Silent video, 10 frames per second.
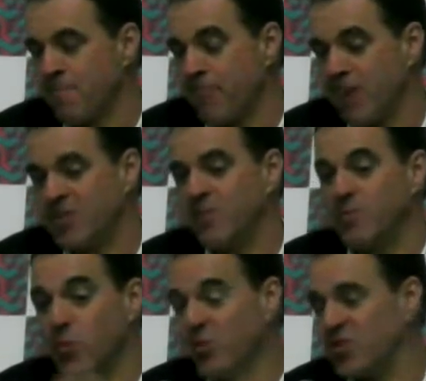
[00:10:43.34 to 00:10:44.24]
It's
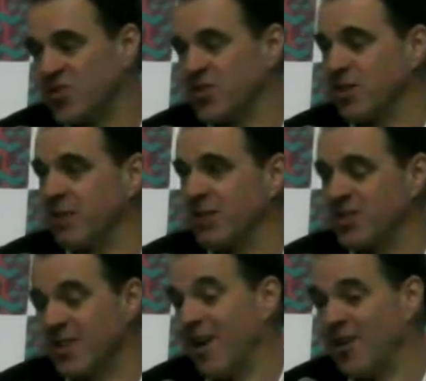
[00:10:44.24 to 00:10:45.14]
even more interesting
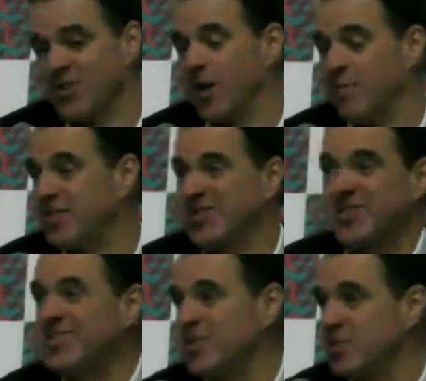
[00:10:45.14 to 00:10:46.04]
because in our time it's
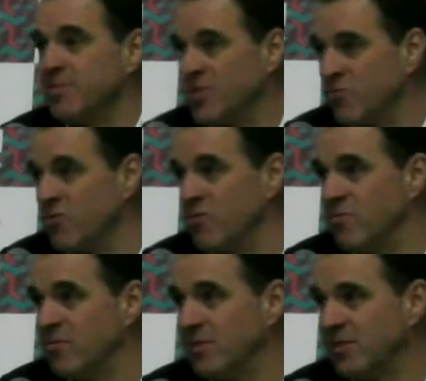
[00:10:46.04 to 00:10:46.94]
ceasing to be
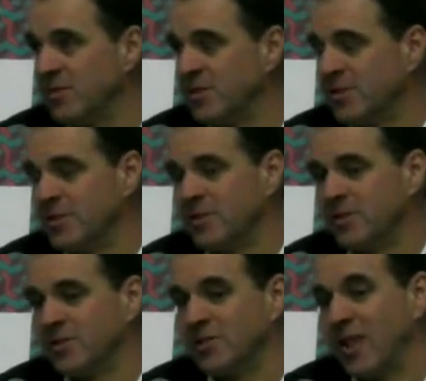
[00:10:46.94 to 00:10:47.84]
true.
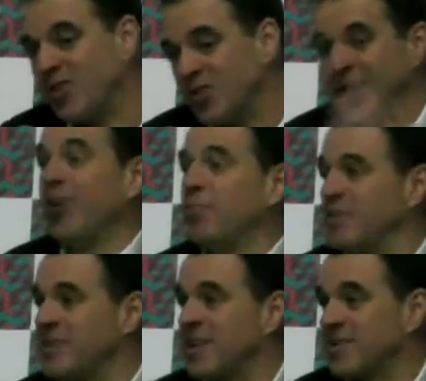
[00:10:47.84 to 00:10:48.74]
So that should help
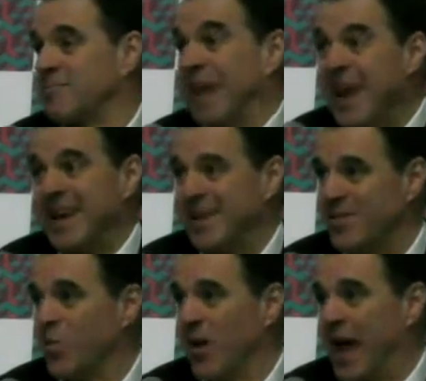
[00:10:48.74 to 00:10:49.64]
us
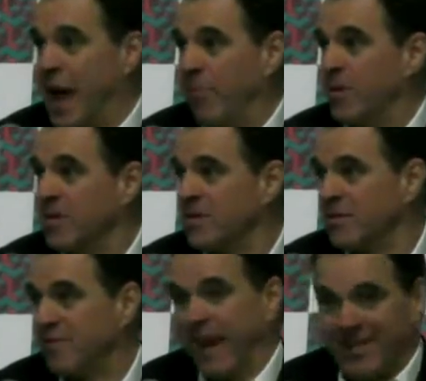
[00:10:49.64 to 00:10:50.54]
explain what happened,
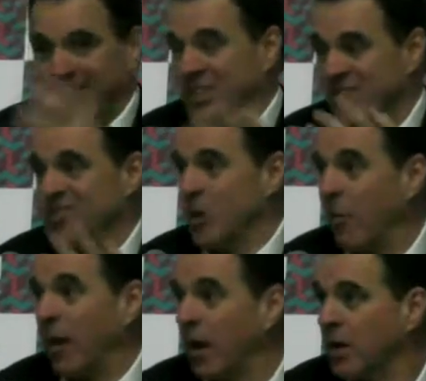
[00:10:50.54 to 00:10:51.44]
the fact that it's stopping.